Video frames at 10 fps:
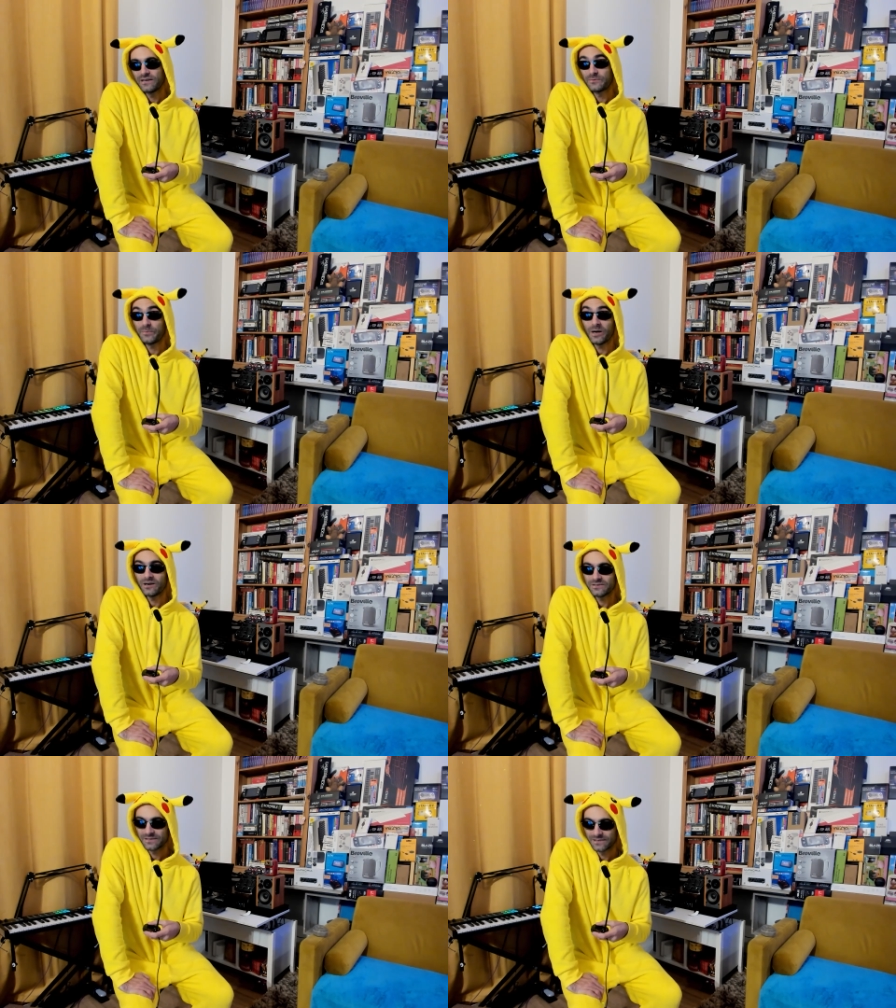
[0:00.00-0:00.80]
in the
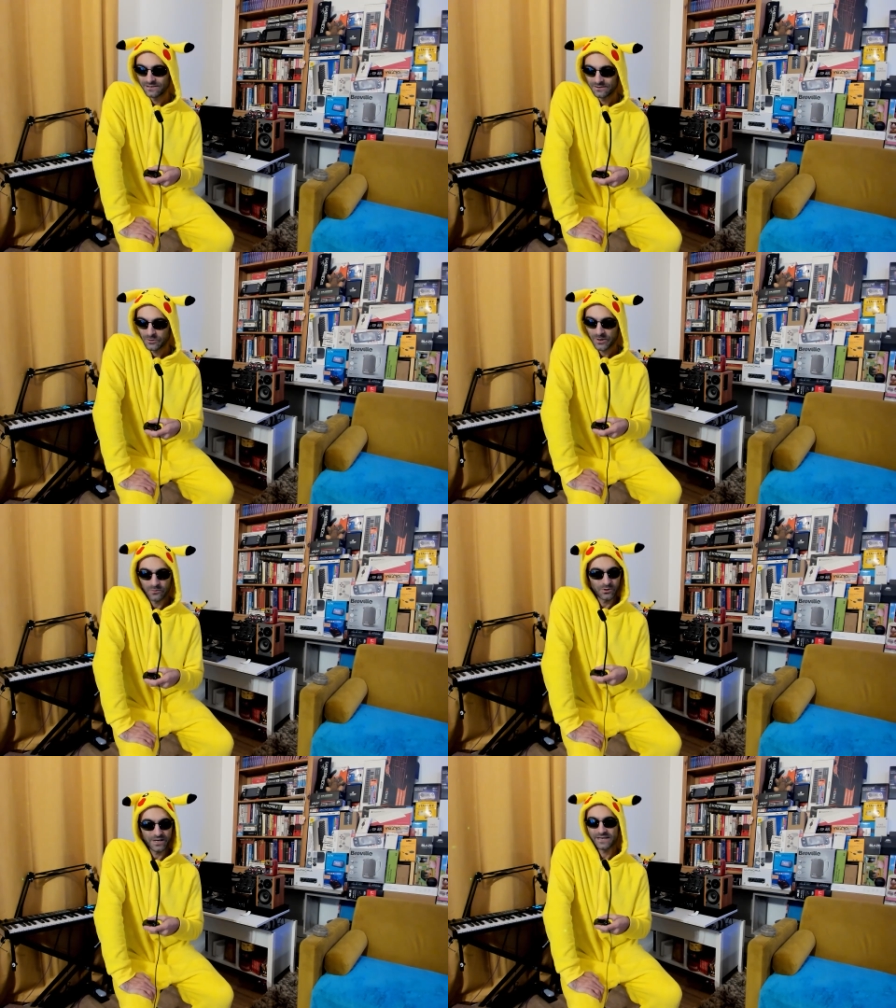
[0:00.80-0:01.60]
past, no matter
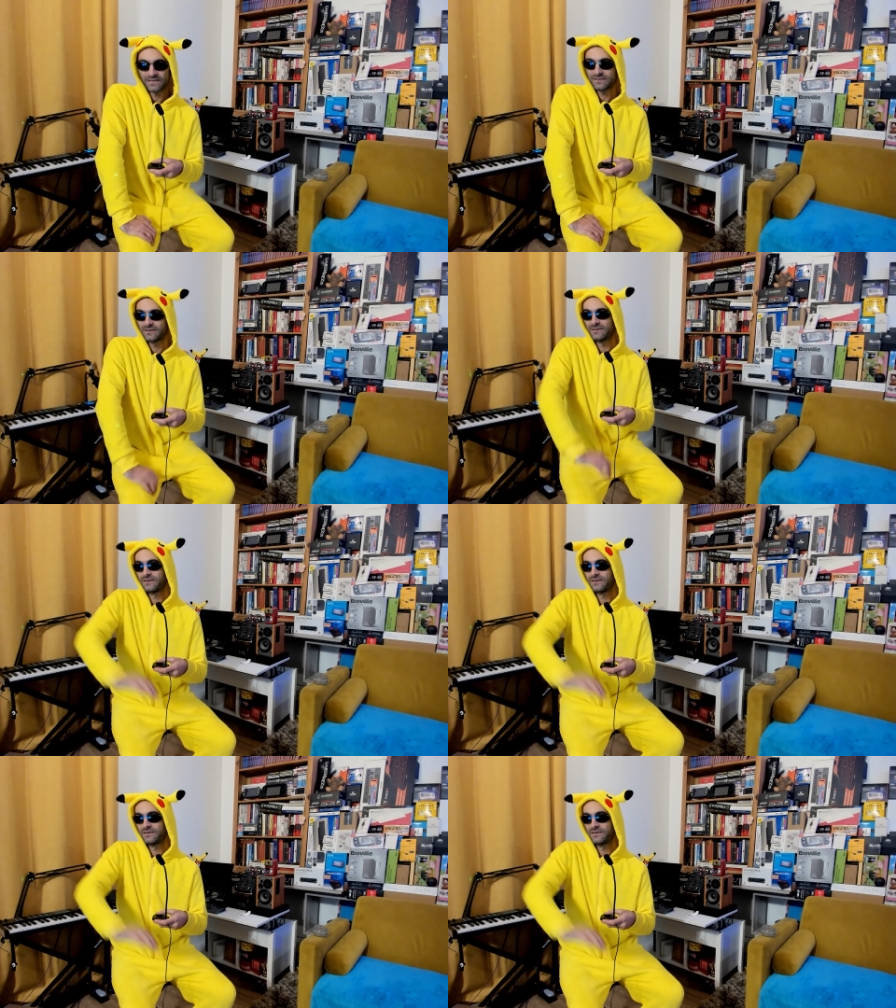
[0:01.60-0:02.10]
what it is,